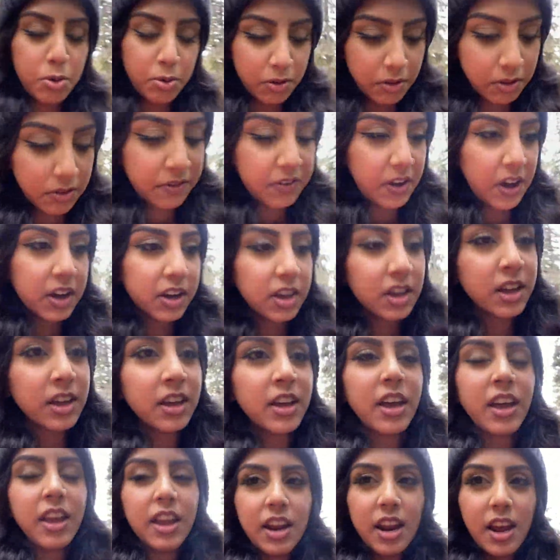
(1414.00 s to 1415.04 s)
fuck,
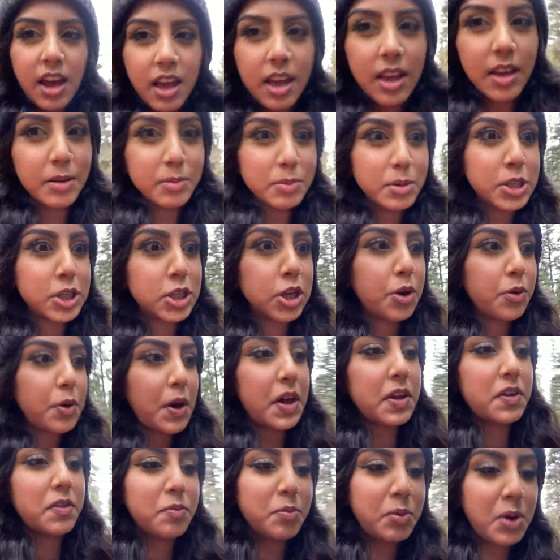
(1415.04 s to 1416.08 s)
and I am so
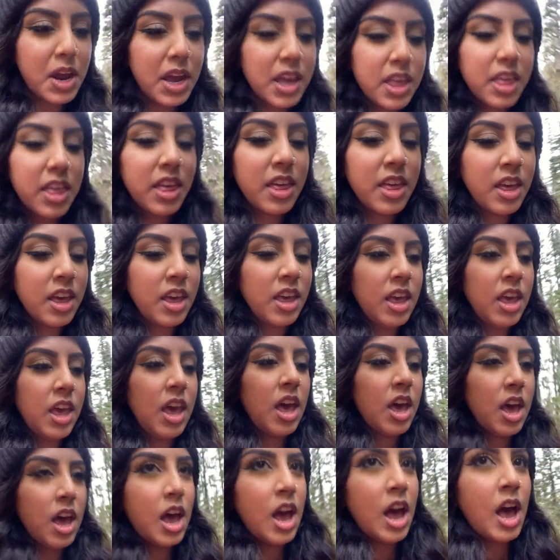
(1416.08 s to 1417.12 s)
out of breath.
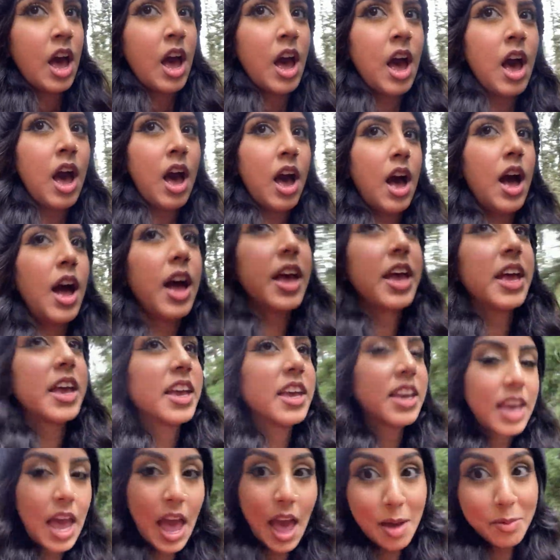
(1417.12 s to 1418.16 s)
I
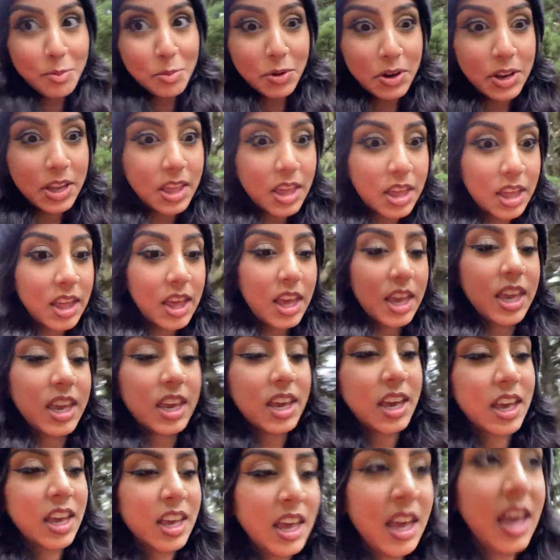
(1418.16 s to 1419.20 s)
can't breathe. Like,
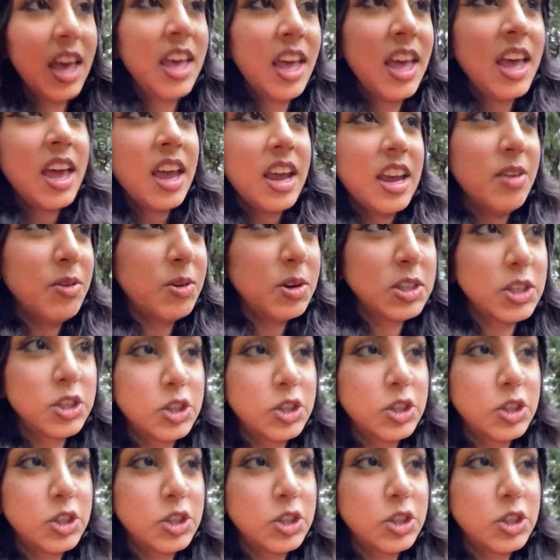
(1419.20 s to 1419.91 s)
it was